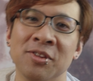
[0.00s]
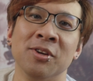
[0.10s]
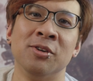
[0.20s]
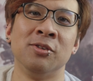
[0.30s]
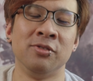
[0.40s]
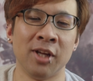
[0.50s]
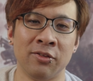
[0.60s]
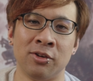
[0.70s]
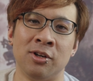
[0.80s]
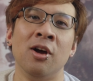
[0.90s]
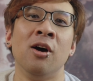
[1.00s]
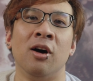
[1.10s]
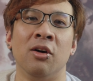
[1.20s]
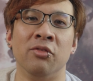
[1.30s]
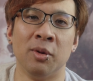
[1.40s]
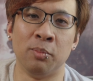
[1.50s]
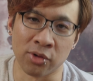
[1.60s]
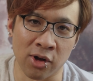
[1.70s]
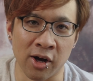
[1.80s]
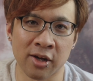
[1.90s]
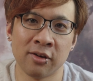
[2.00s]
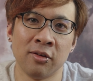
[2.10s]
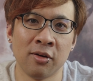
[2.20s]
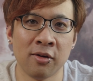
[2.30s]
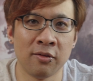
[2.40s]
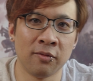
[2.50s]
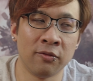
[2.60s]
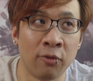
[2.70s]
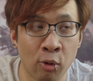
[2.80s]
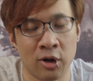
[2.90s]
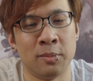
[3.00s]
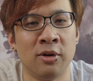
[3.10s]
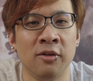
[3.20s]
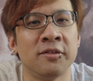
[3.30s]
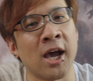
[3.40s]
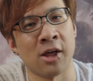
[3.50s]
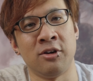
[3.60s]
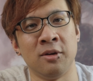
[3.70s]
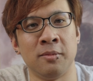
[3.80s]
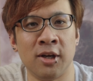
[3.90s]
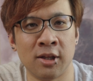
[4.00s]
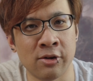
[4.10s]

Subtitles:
single flavor of the block form of Calorie Mate.